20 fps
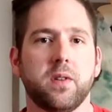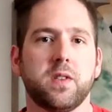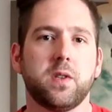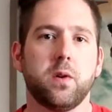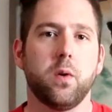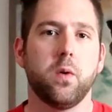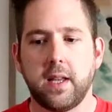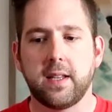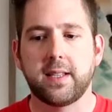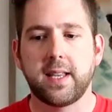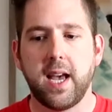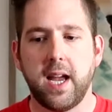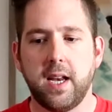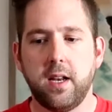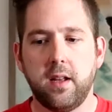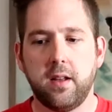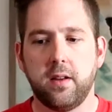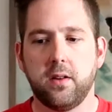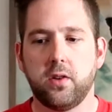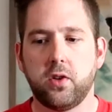So that's
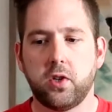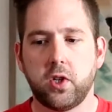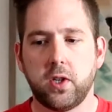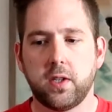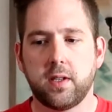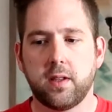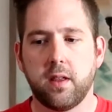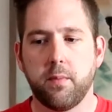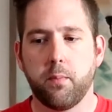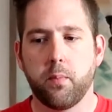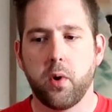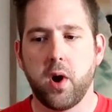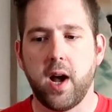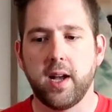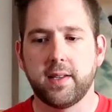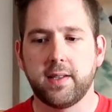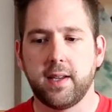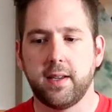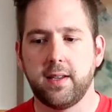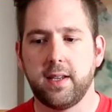kind of just the
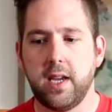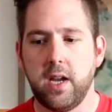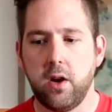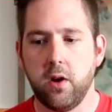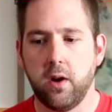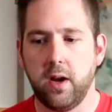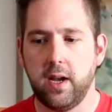process here,